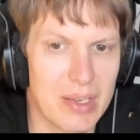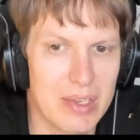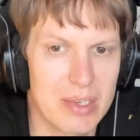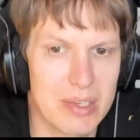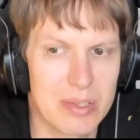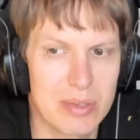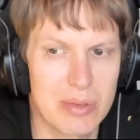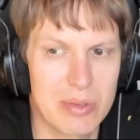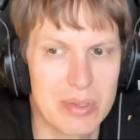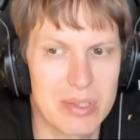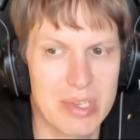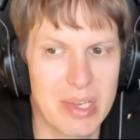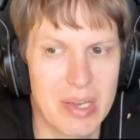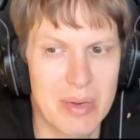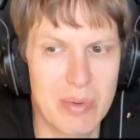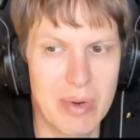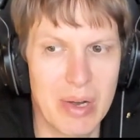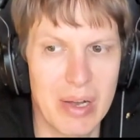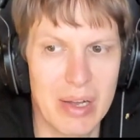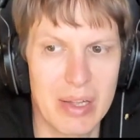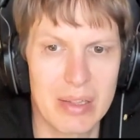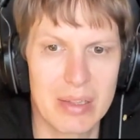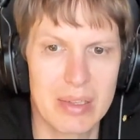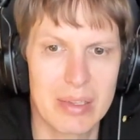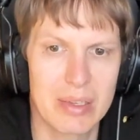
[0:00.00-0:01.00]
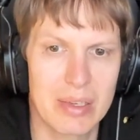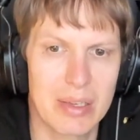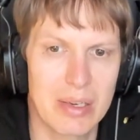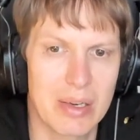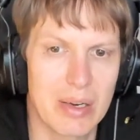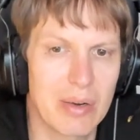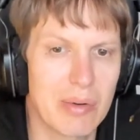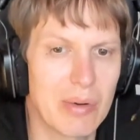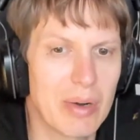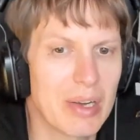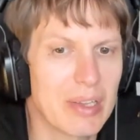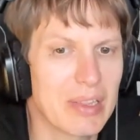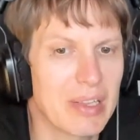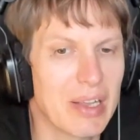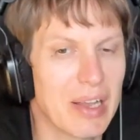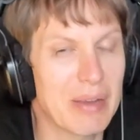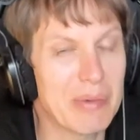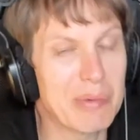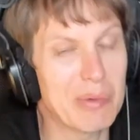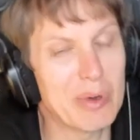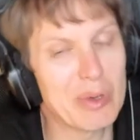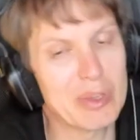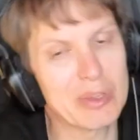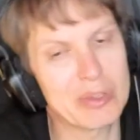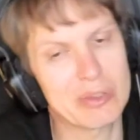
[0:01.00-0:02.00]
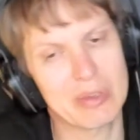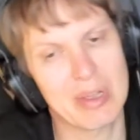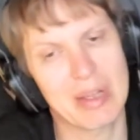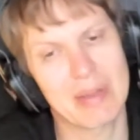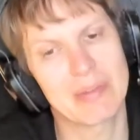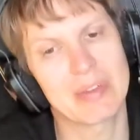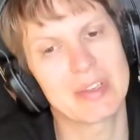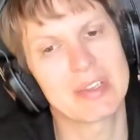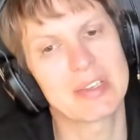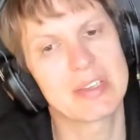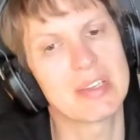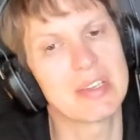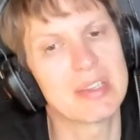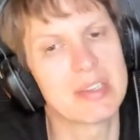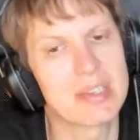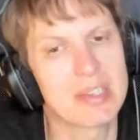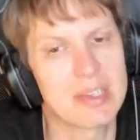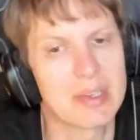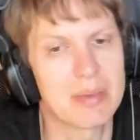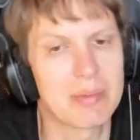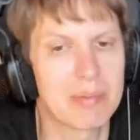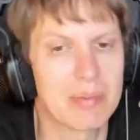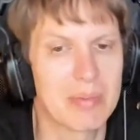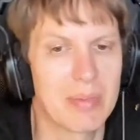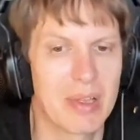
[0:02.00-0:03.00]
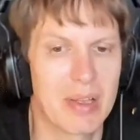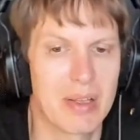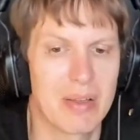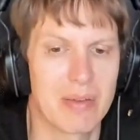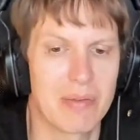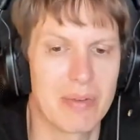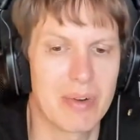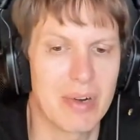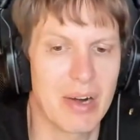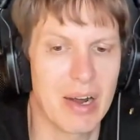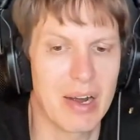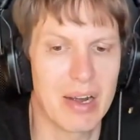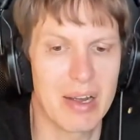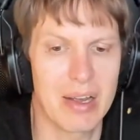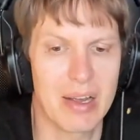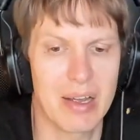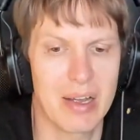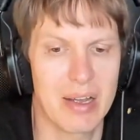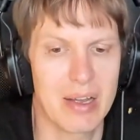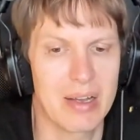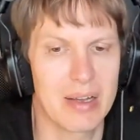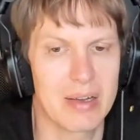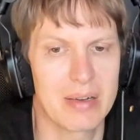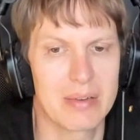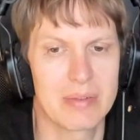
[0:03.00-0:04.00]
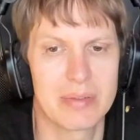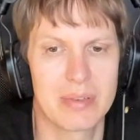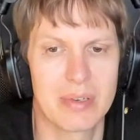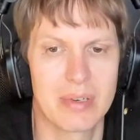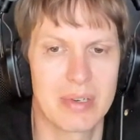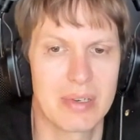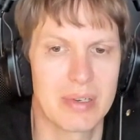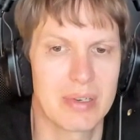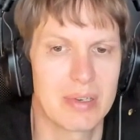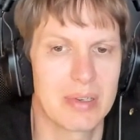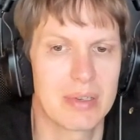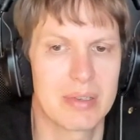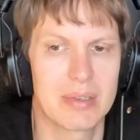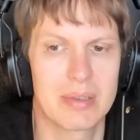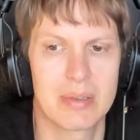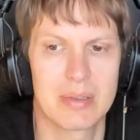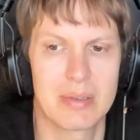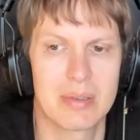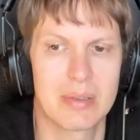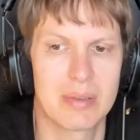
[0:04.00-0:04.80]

is to say, well, you know what, I want to have a system where I have uh,